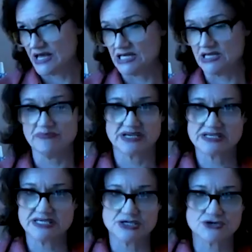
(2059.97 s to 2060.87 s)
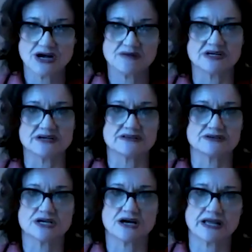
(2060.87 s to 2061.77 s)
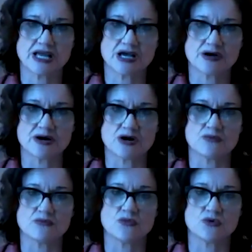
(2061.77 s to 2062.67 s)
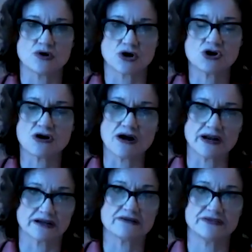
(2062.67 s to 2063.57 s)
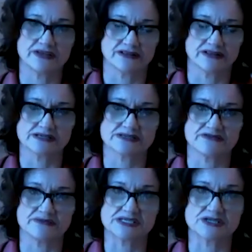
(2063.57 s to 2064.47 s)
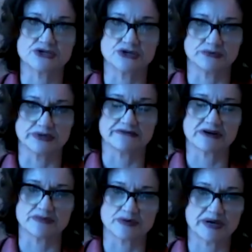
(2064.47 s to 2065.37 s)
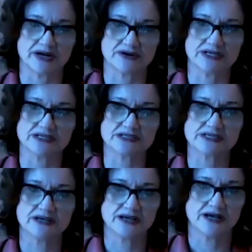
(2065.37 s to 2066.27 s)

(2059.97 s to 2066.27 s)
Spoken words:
any big T trauma. They're talking about more chronic feelings of misattunement from the parent.